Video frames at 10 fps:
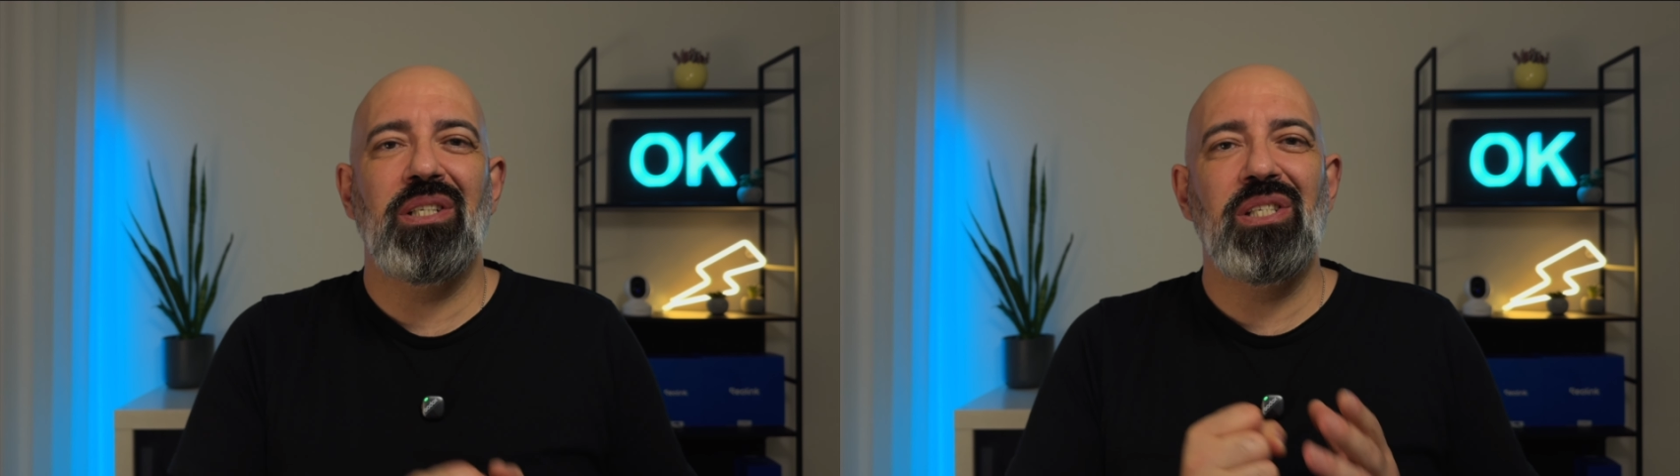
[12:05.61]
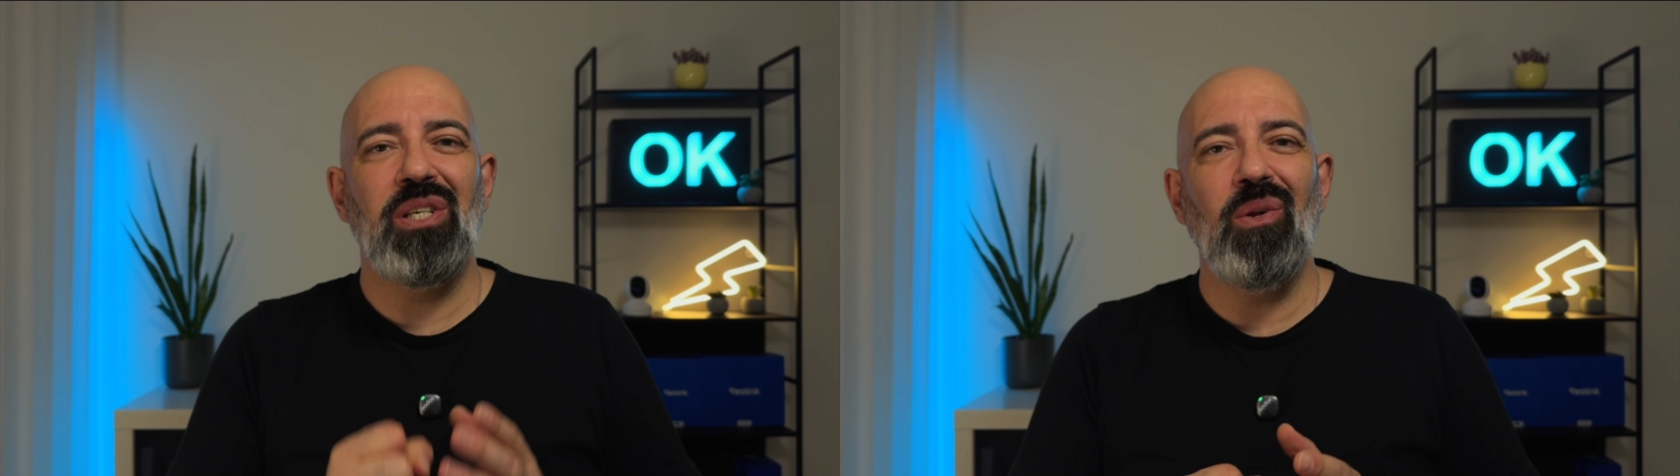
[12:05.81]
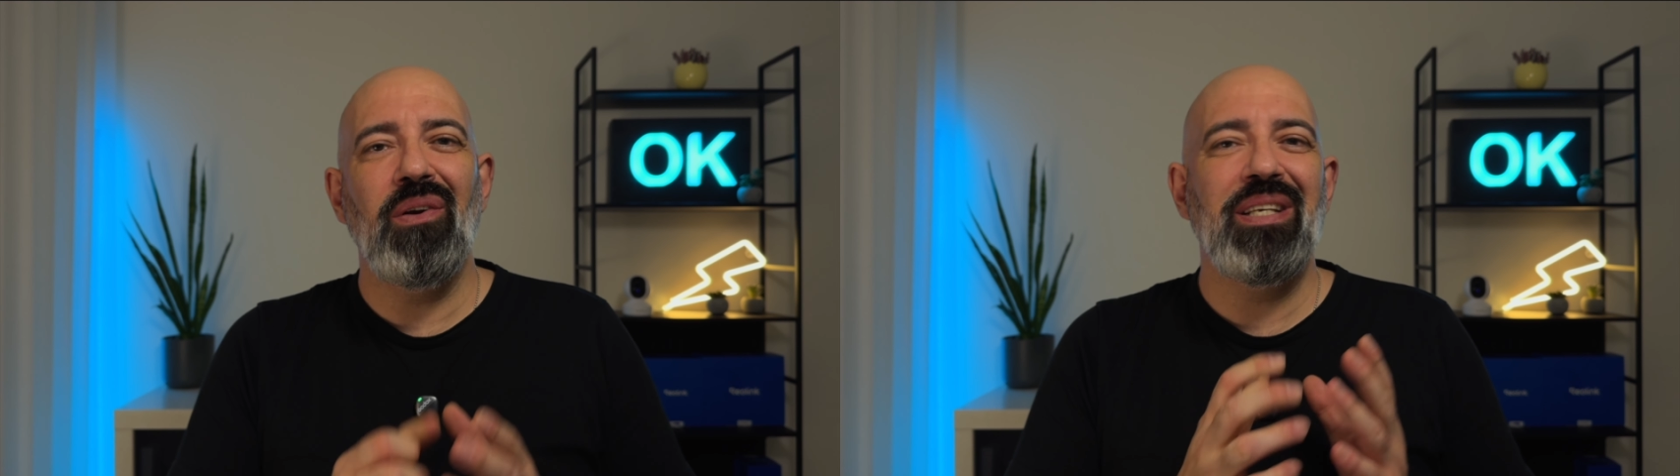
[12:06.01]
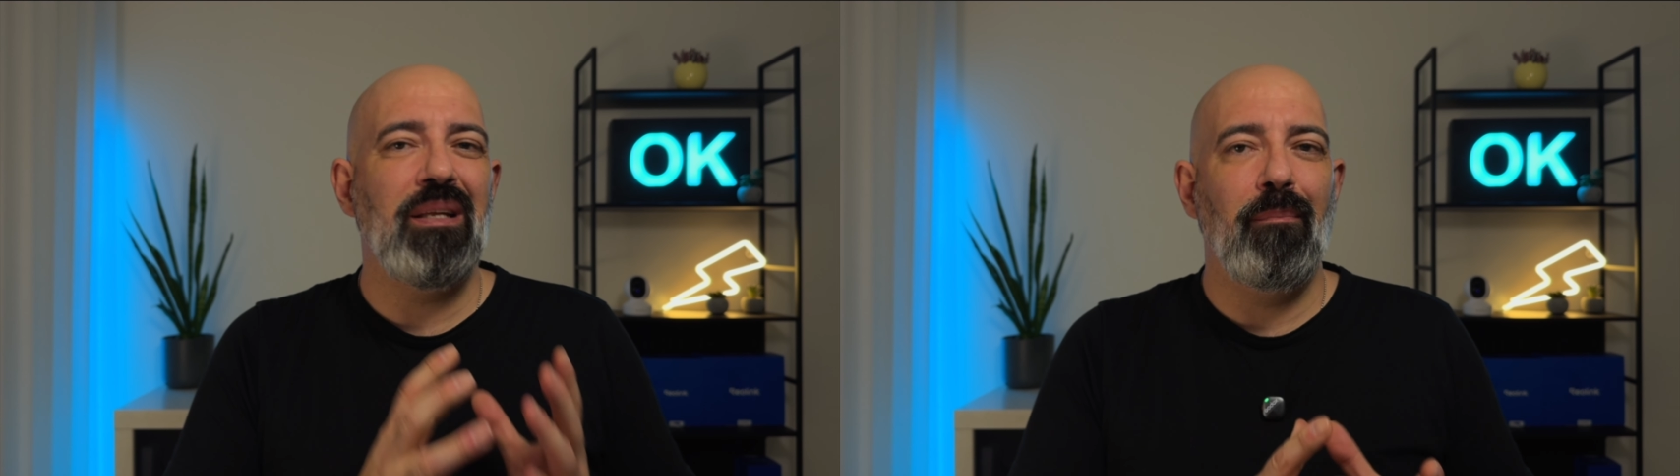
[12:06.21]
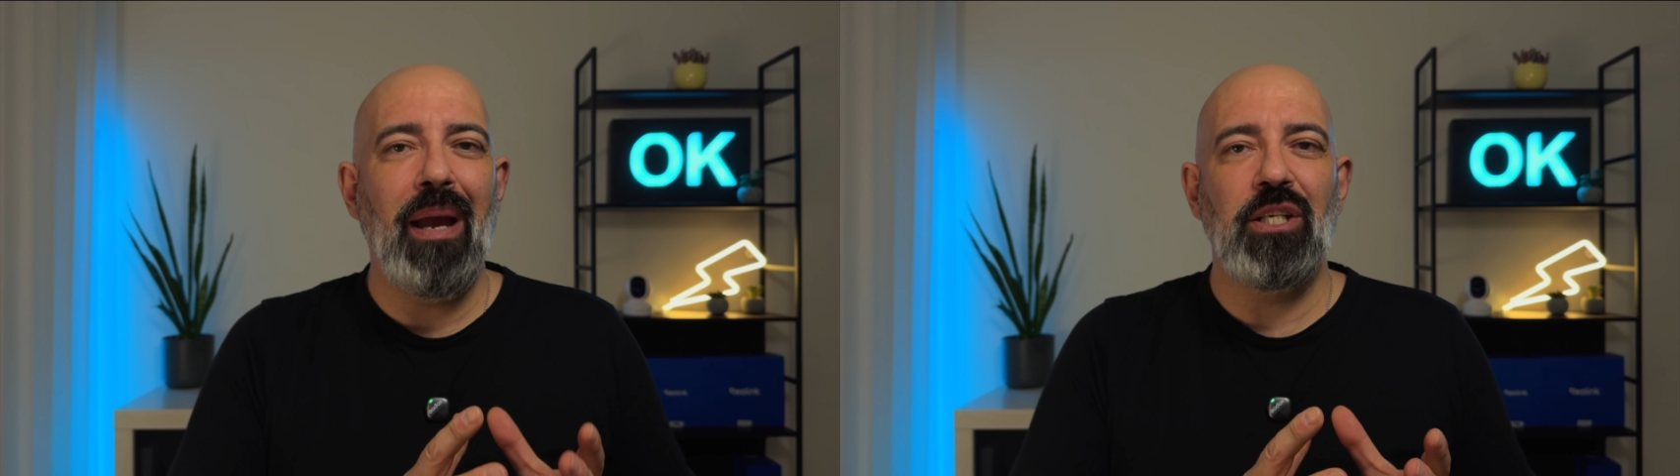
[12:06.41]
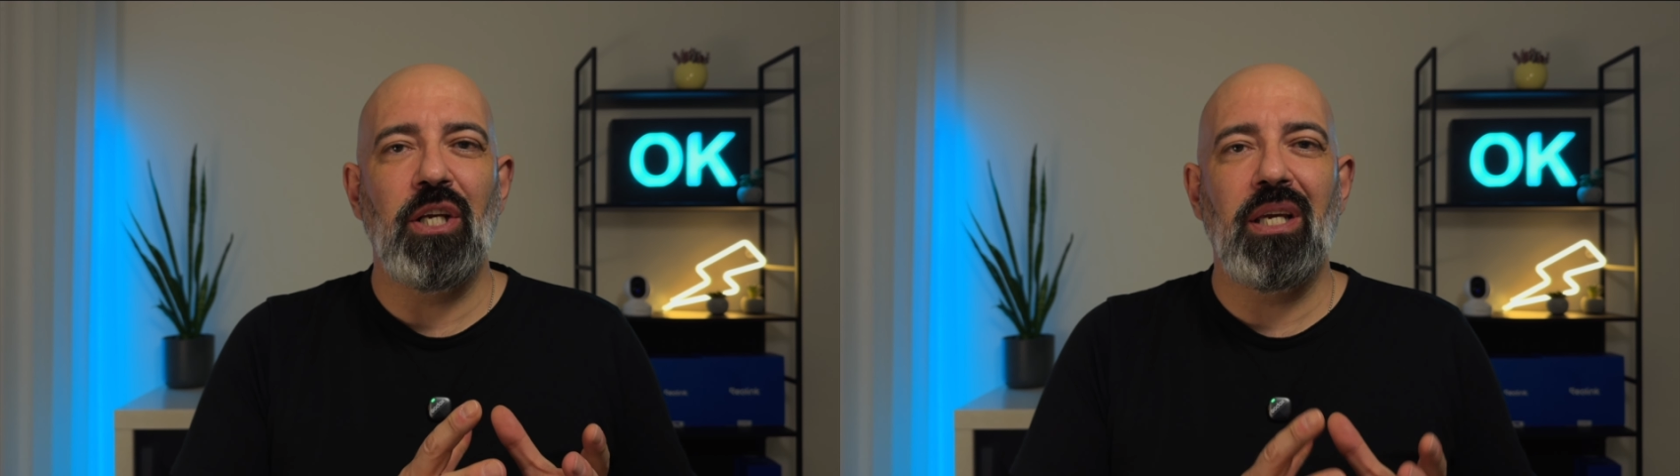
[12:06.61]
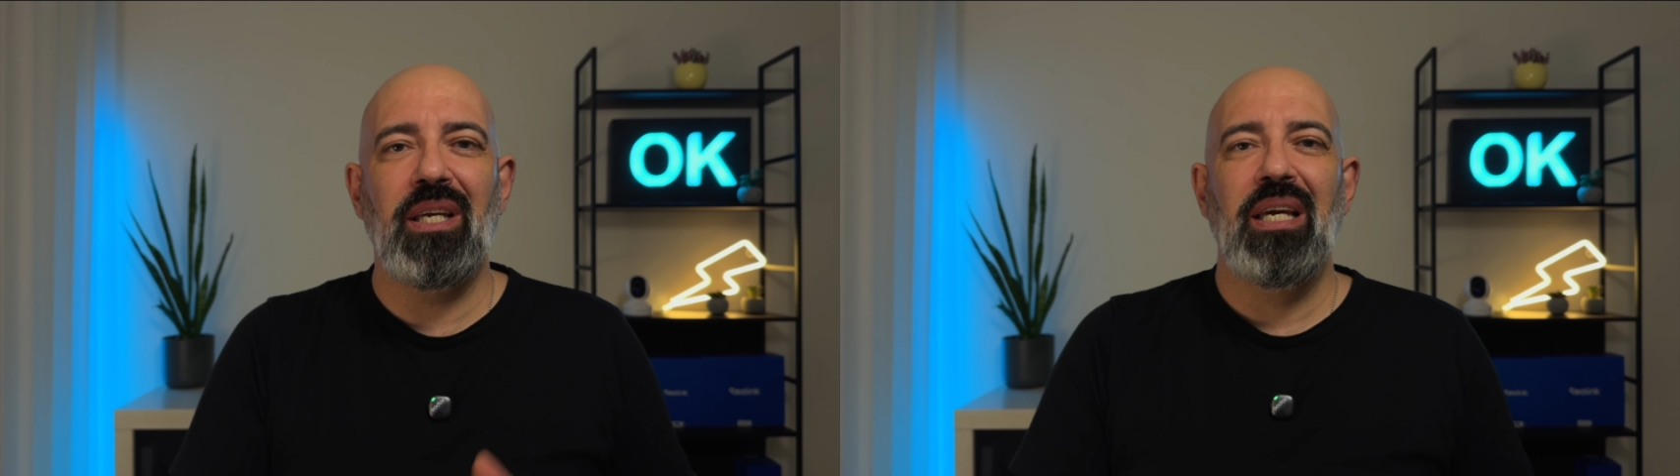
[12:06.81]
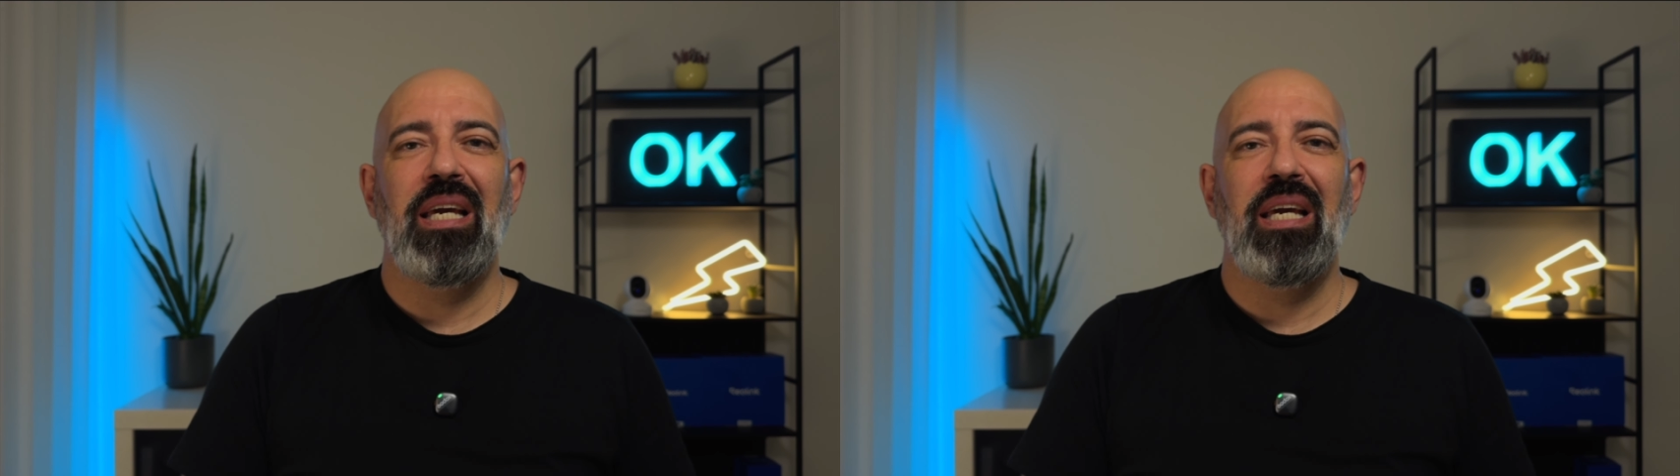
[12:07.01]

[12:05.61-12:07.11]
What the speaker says: Solar isn't magic.